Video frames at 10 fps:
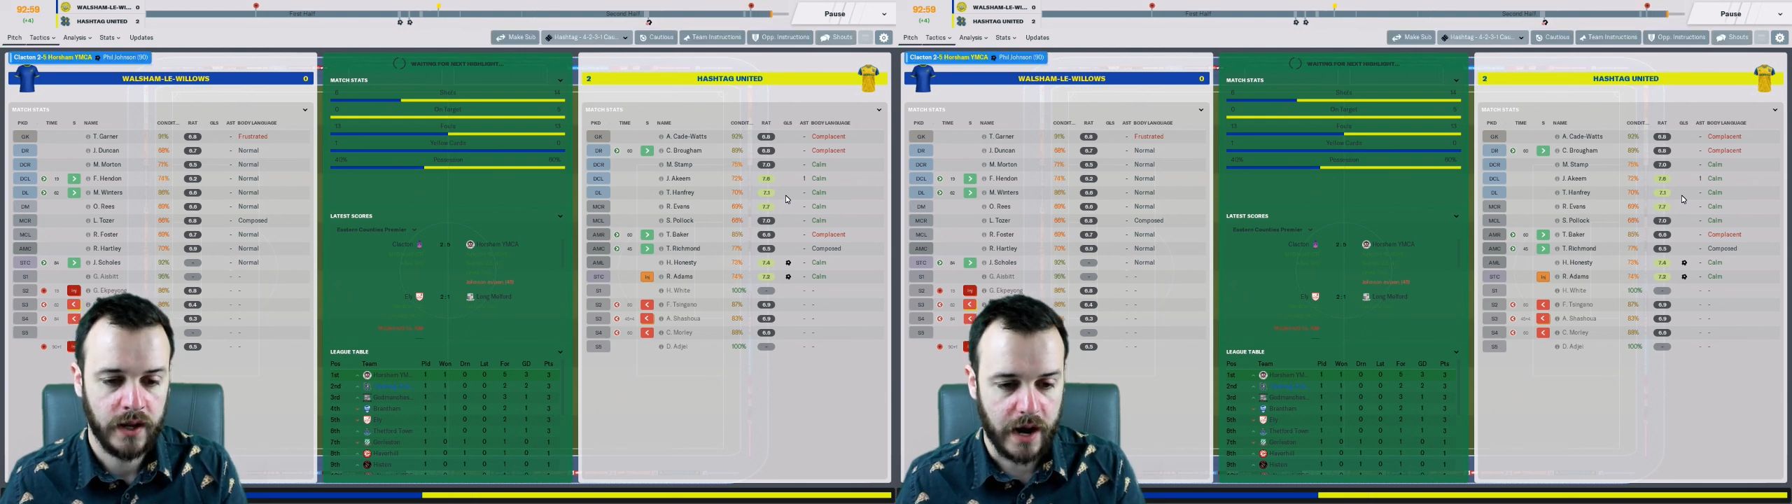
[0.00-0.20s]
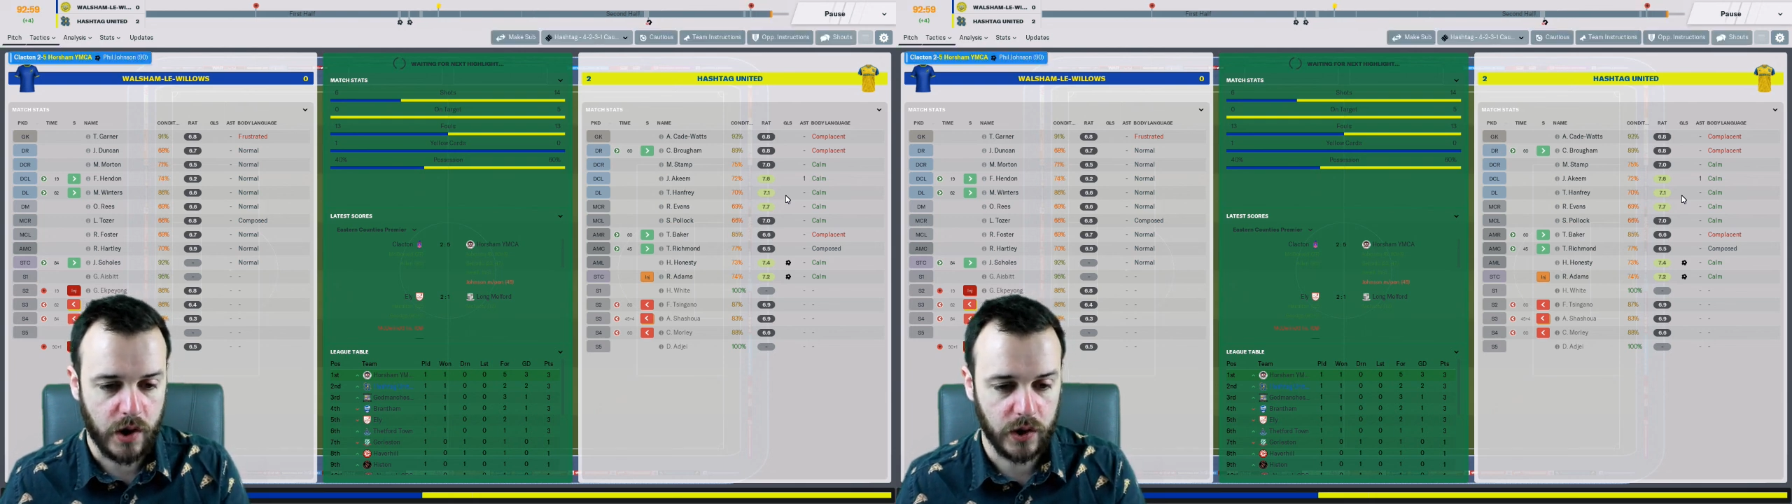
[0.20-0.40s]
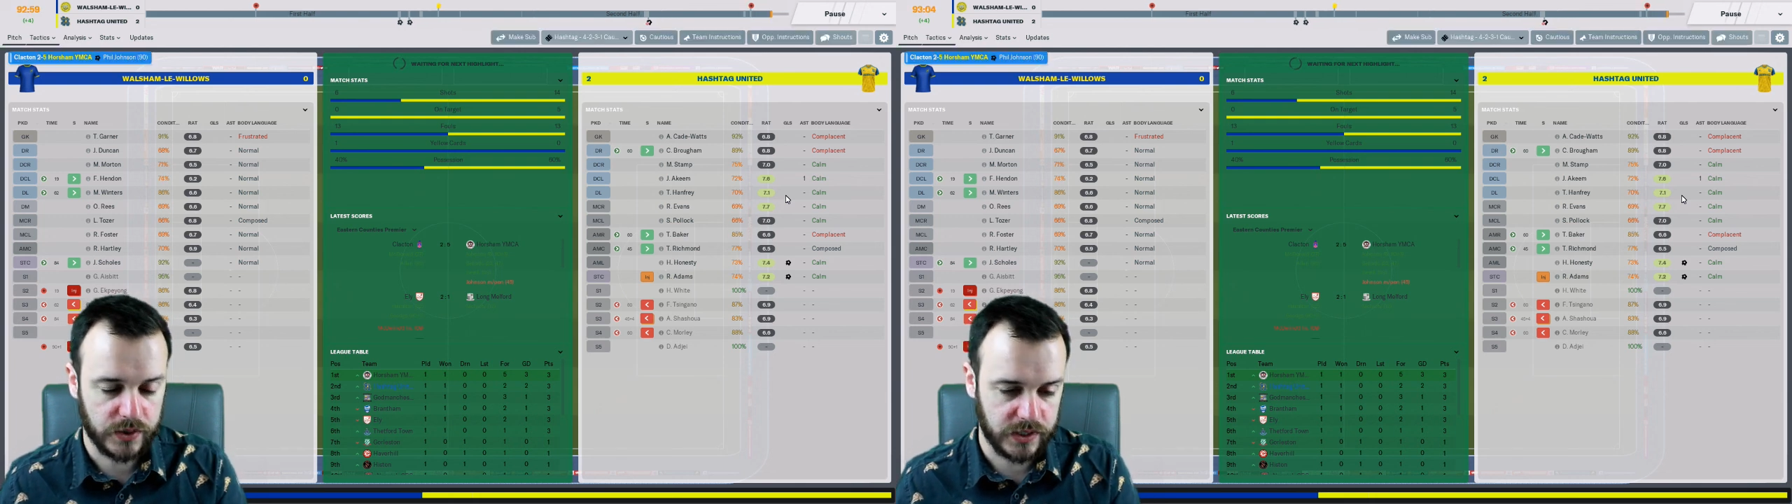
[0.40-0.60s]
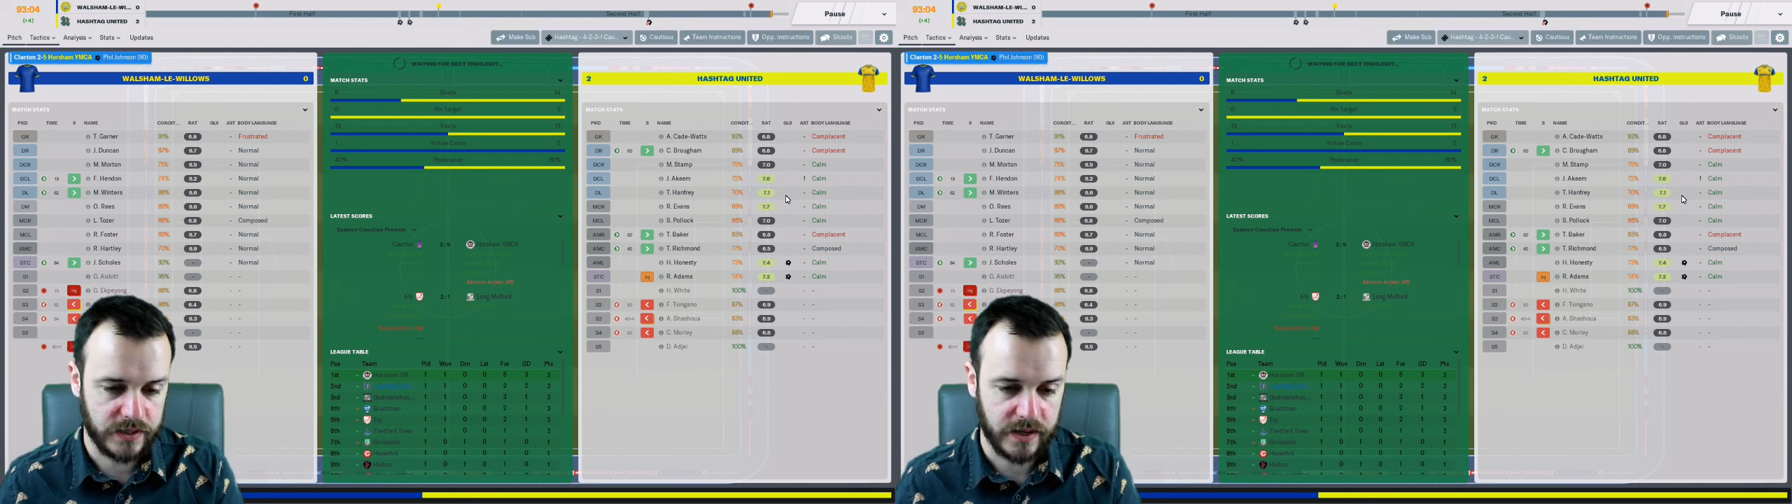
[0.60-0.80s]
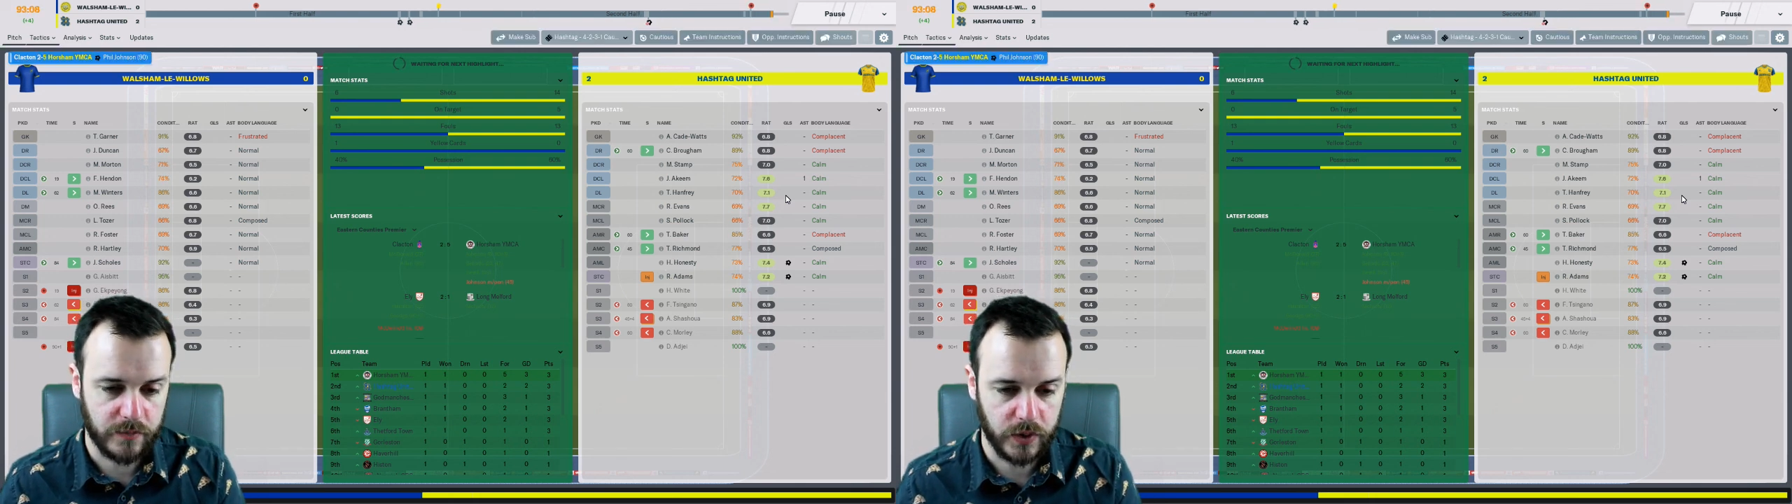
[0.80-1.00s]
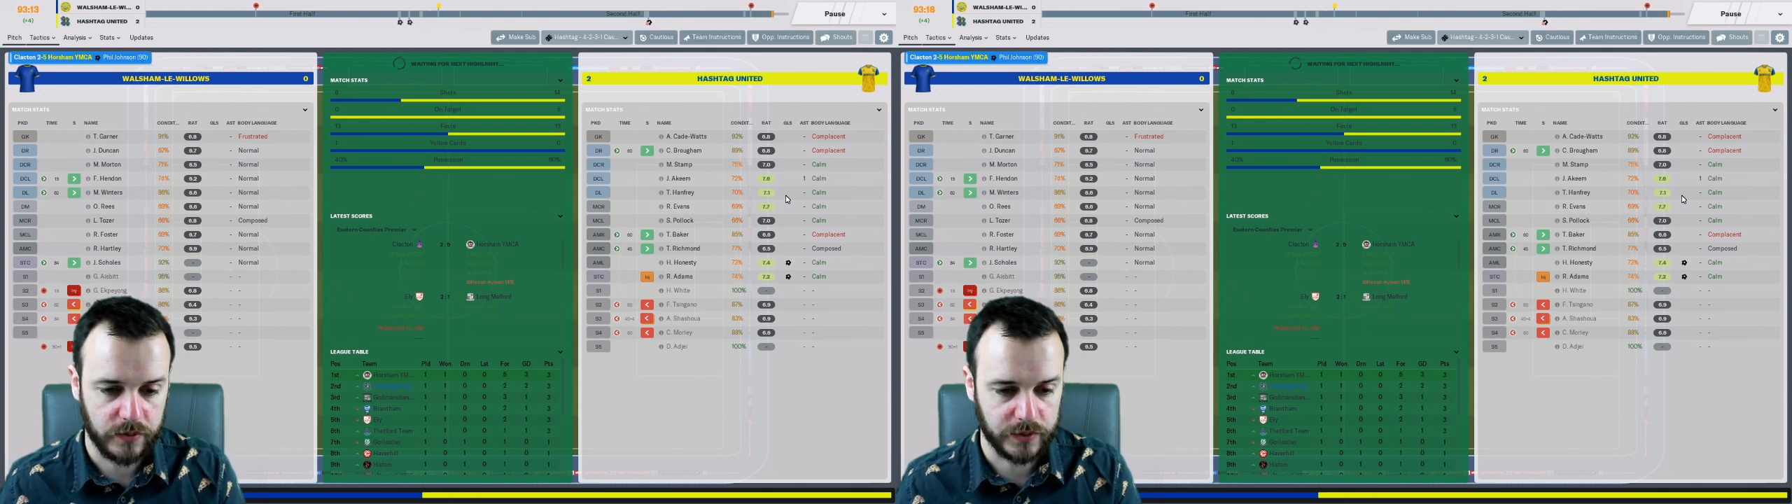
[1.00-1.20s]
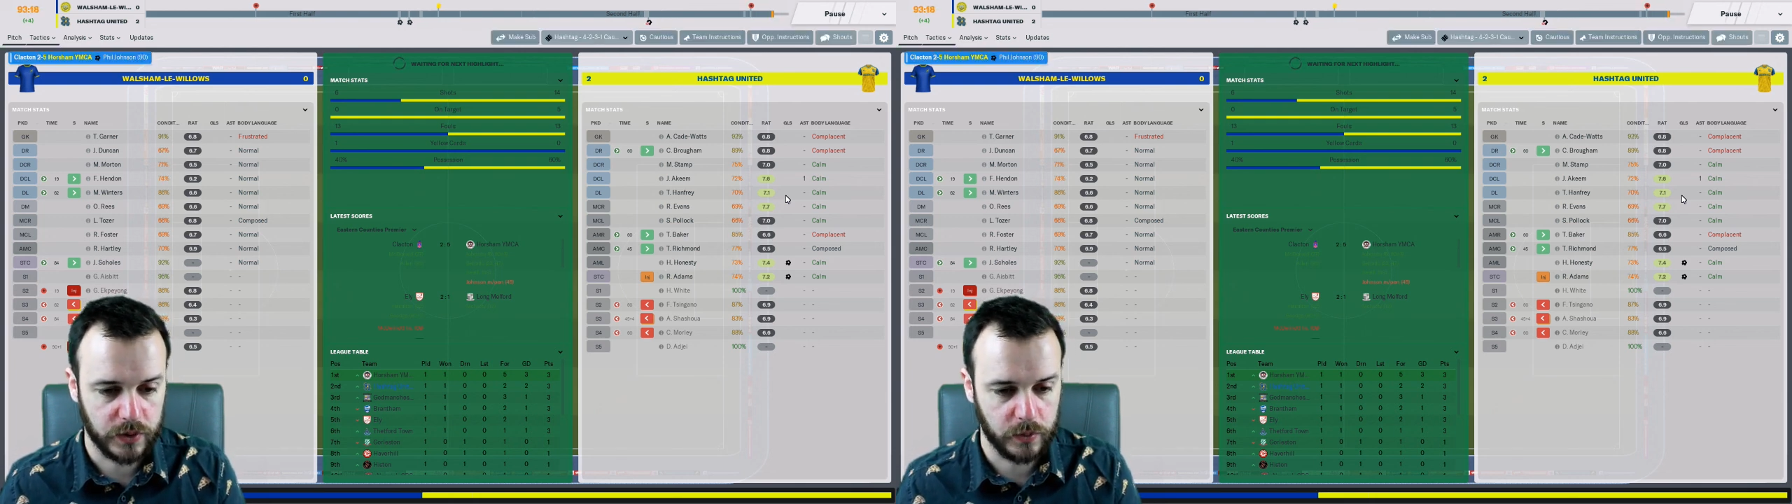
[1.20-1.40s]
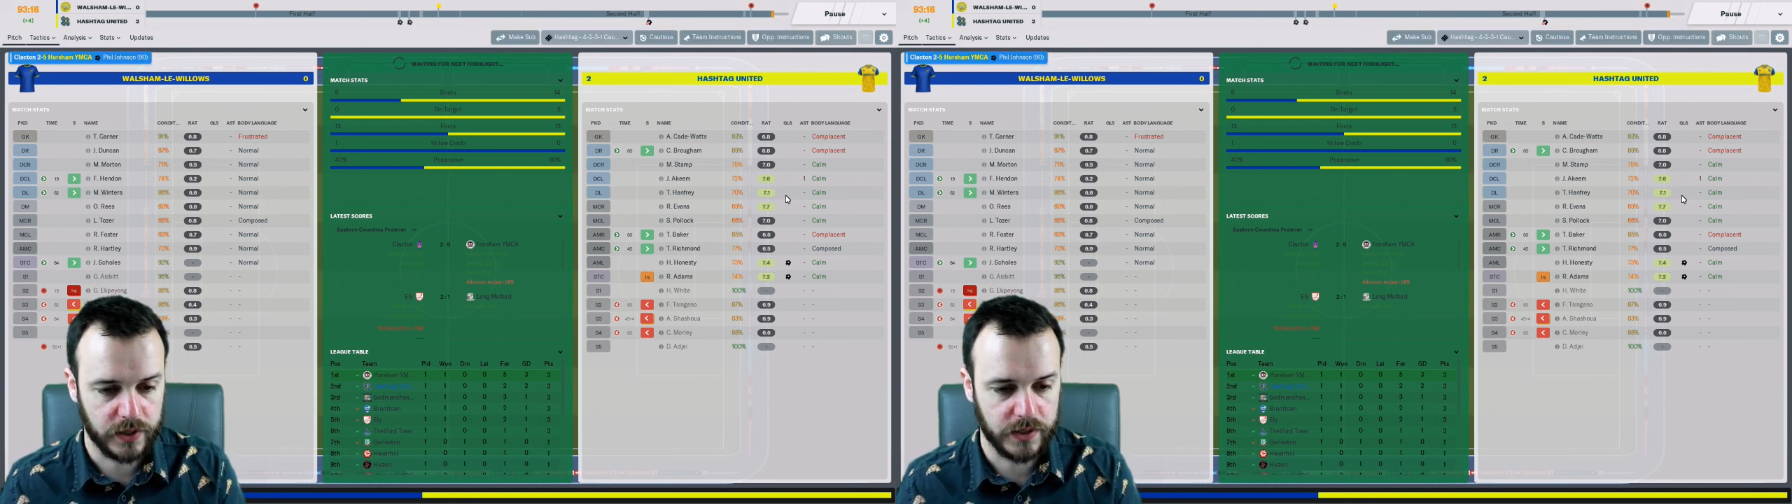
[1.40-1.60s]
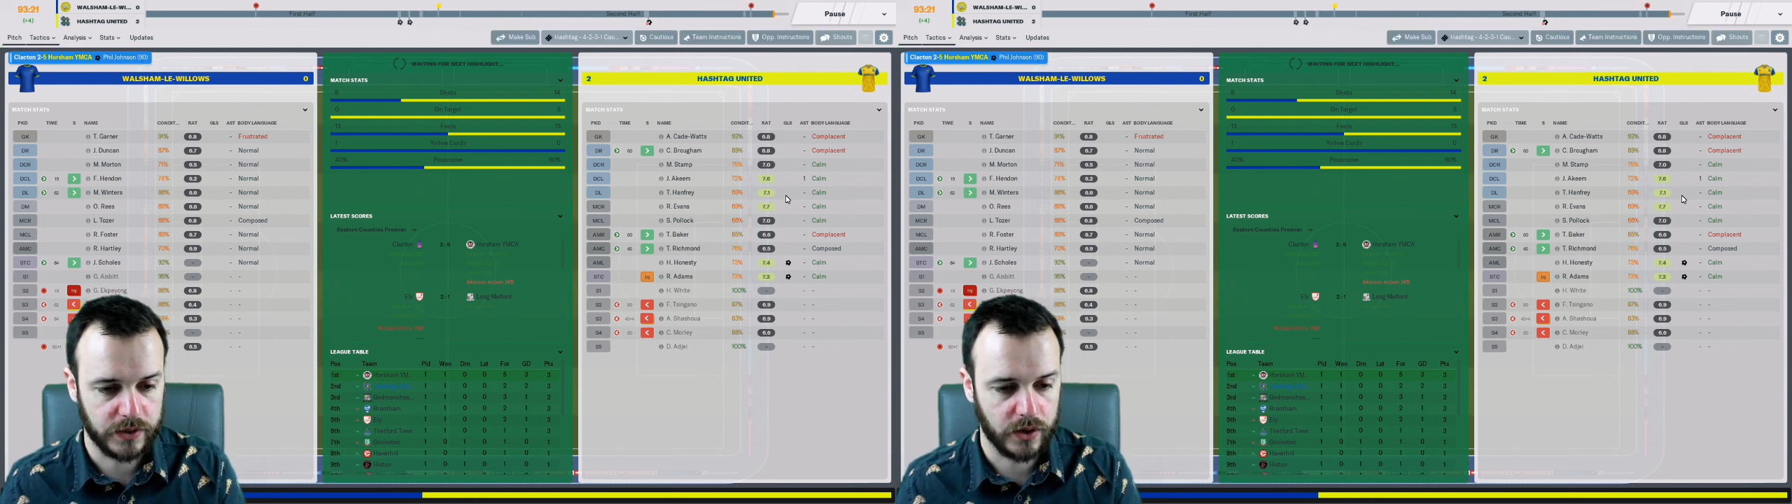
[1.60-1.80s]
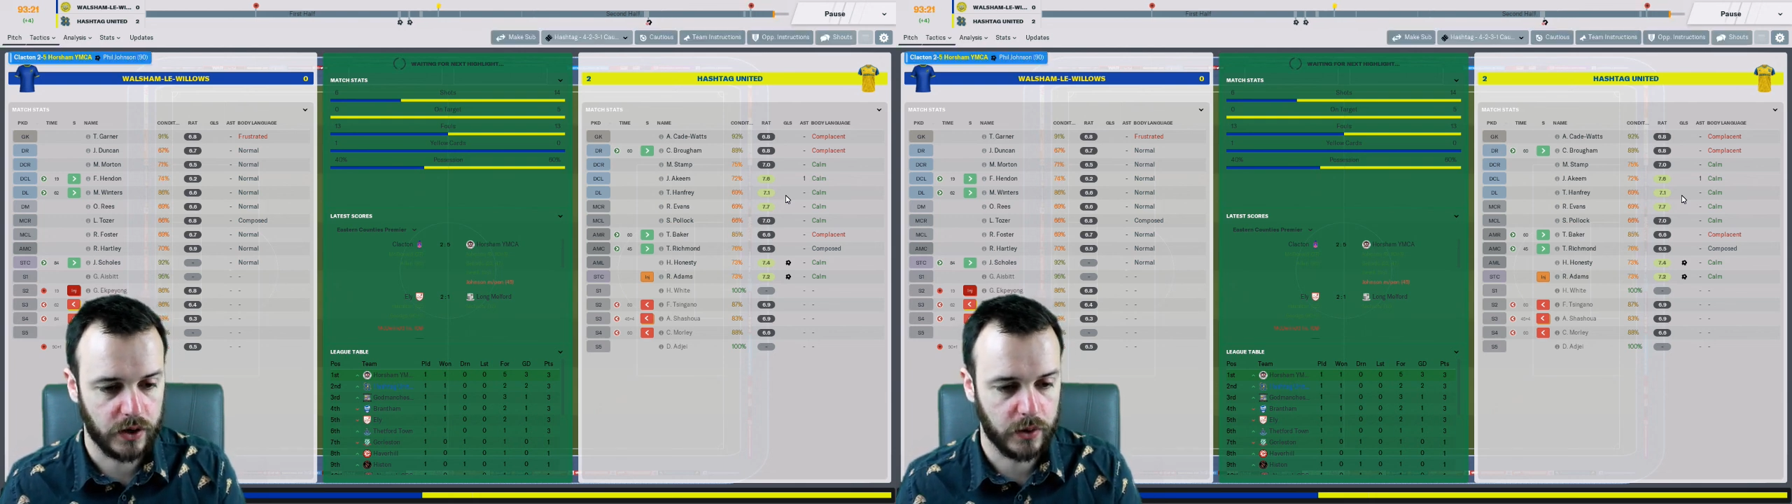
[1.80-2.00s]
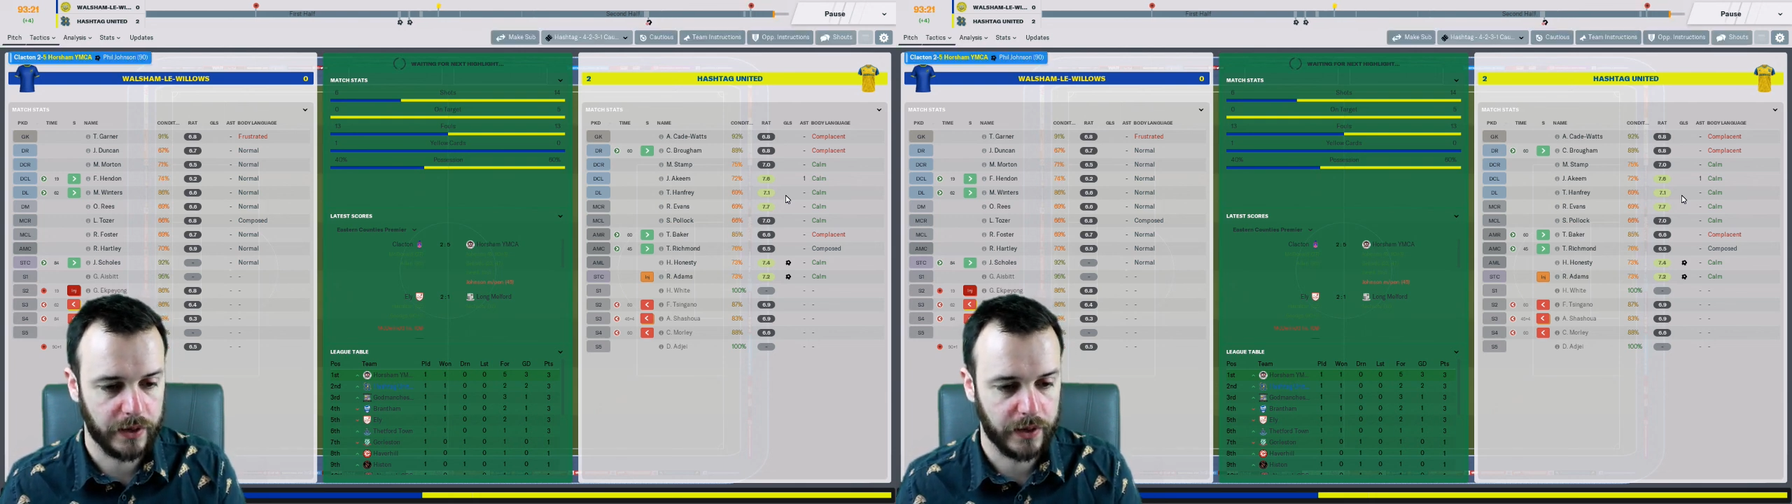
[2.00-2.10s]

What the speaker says: Harry Honesty, 7.4 with his goal,